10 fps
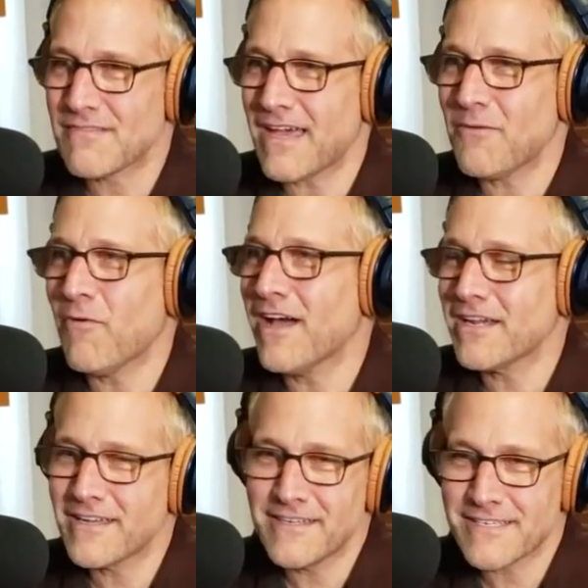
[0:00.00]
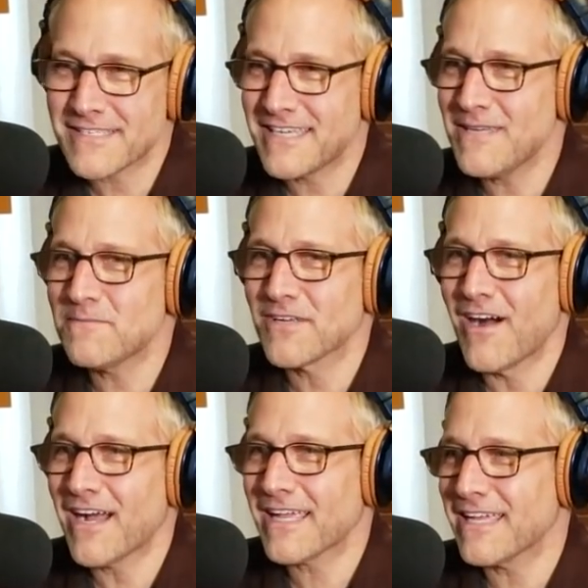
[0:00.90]
wanted to just keep
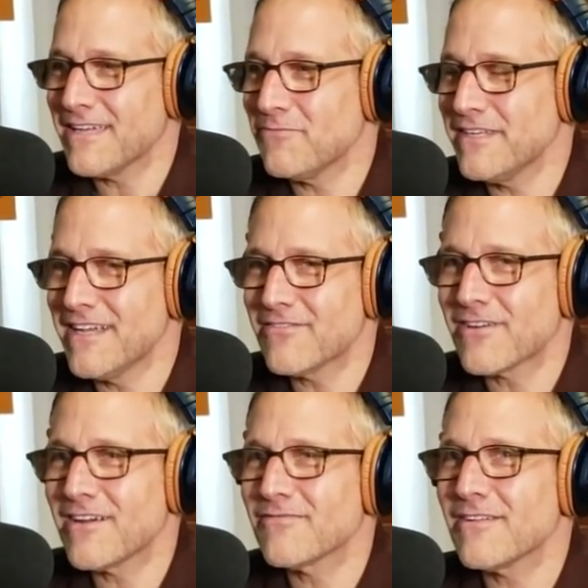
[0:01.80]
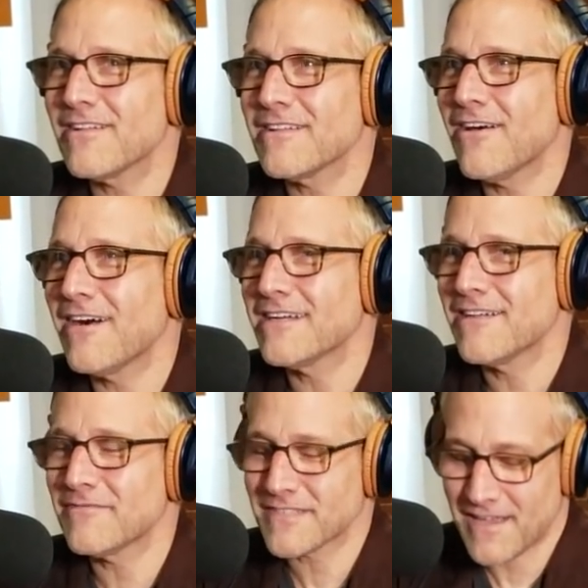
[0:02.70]
talking, and we never have a long
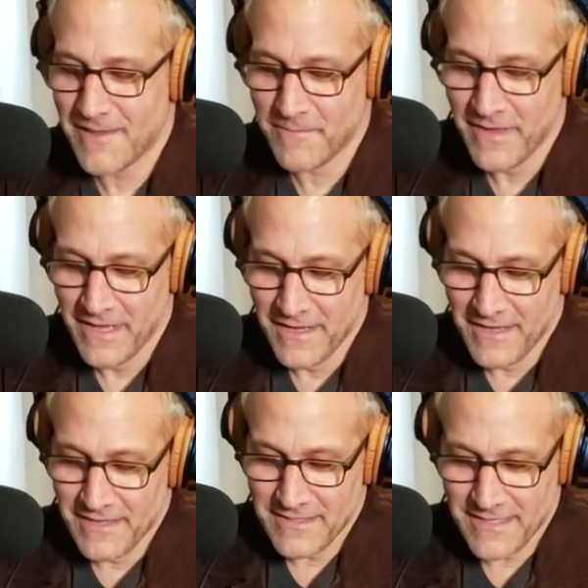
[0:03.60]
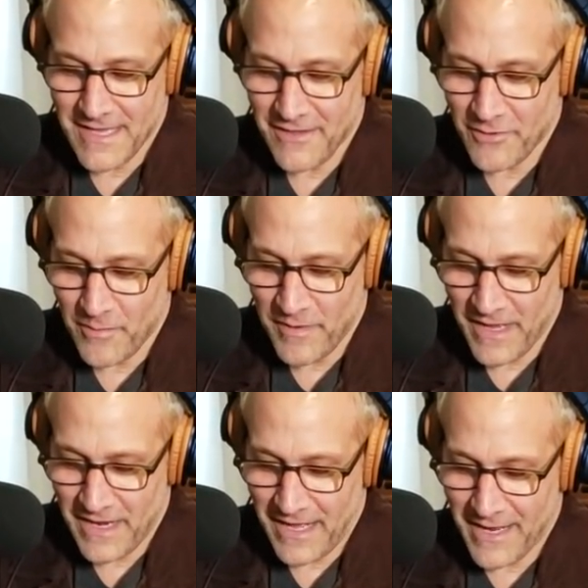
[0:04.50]
enough time together,
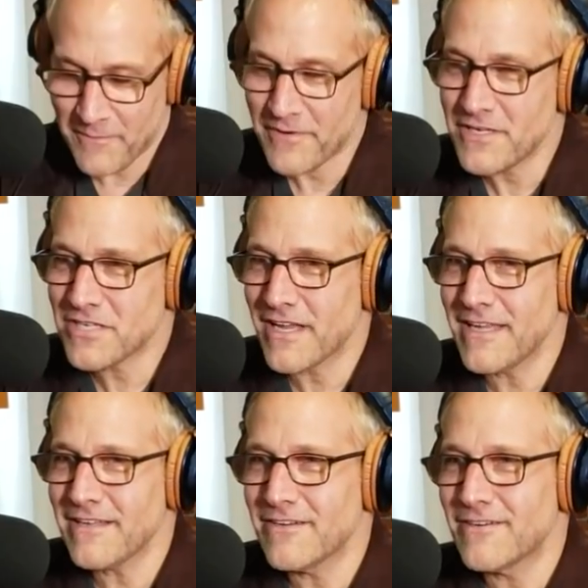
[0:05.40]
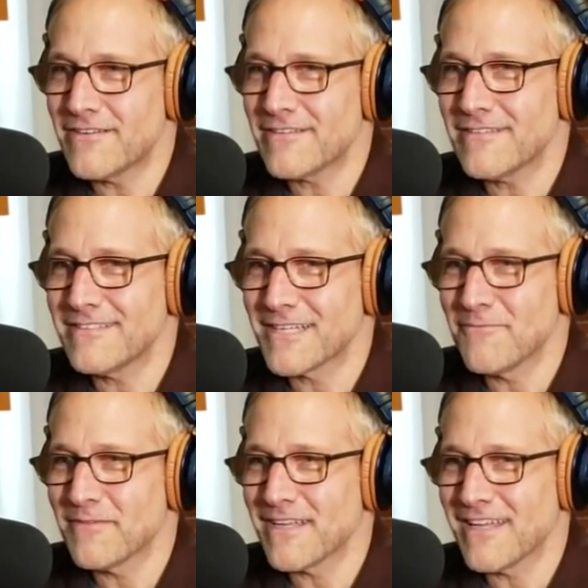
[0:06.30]
but I appreciate your
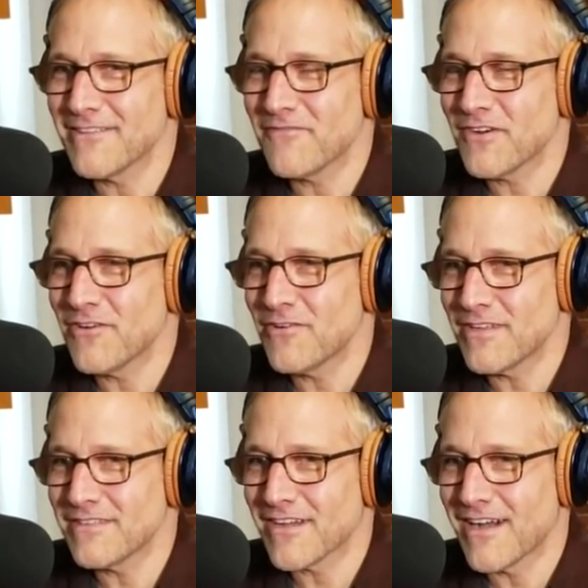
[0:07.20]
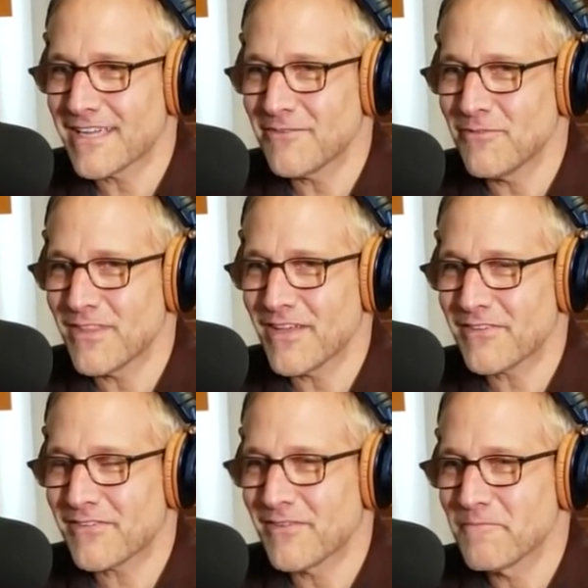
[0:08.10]
jumping on the phone and talking with us.